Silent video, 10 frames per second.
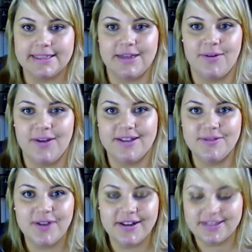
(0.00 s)
So, as
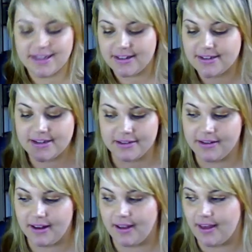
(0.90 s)
far as I can
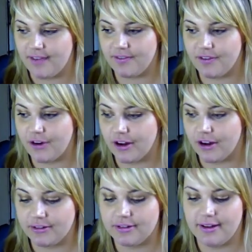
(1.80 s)
tell, I haven't
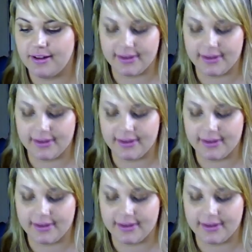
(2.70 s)
forgotten